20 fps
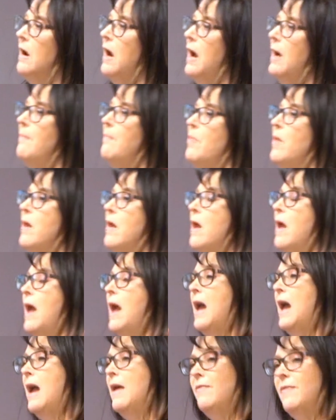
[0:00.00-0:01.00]
And
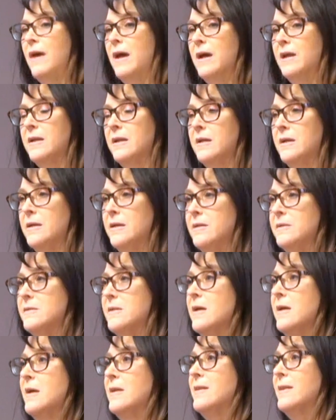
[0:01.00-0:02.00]
that
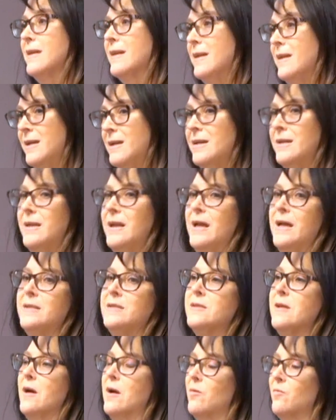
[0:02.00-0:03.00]
is the kid
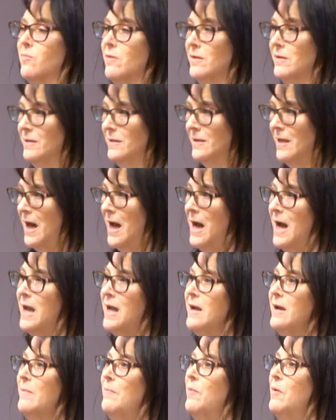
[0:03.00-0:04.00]
gets a
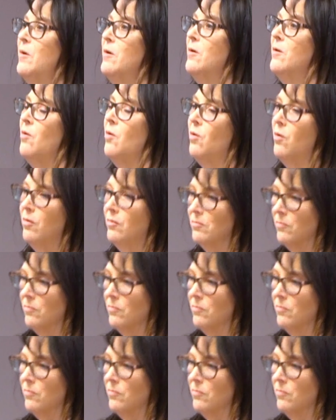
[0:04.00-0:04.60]
reliable,